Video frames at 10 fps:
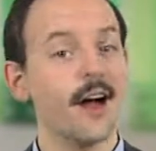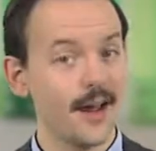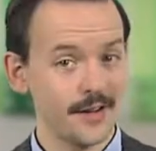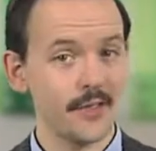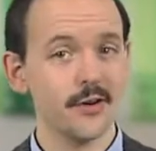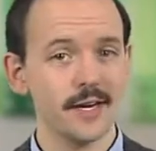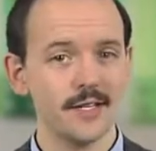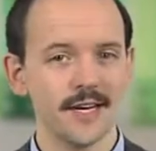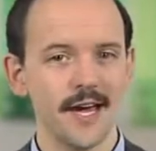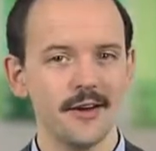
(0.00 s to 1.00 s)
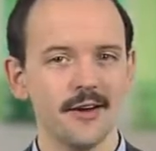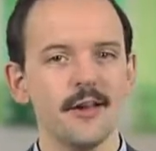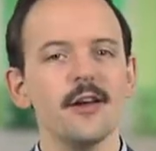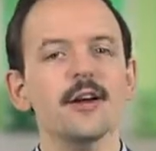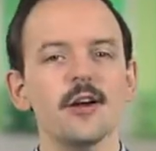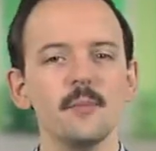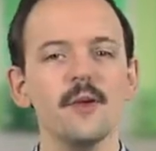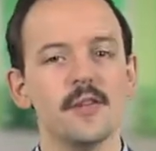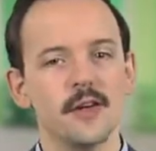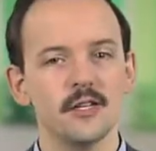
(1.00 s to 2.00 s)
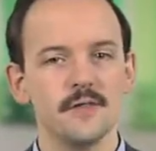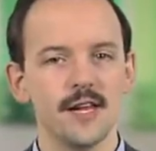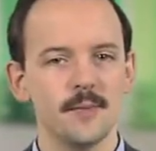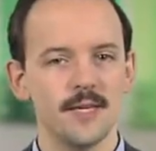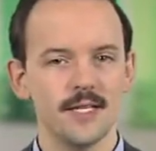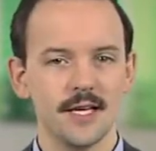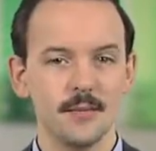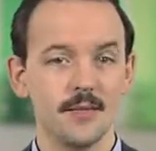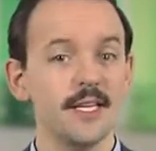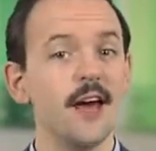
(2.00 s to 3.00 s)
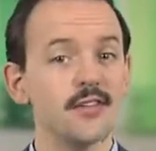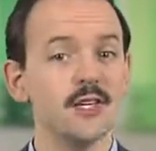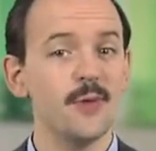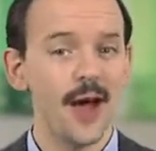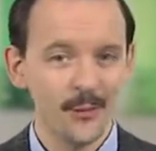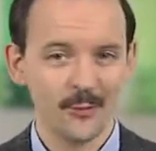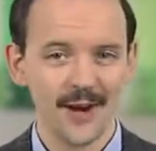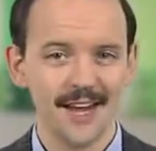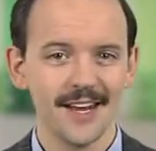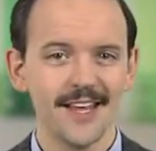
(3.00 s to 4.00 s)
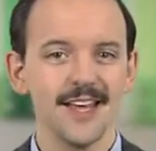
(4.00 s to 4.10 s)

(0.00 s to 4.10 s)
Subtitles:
Another indicator could be that your development team tells you outright